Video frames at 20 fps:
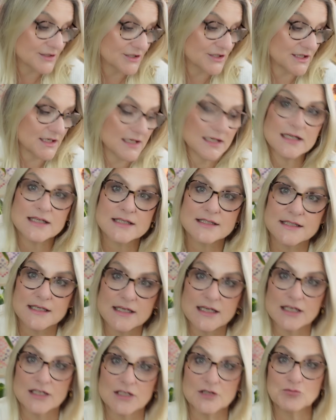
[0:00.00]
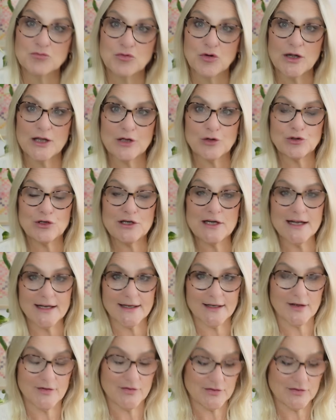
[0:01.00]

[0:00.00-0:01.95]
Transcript: she is in pretty good nick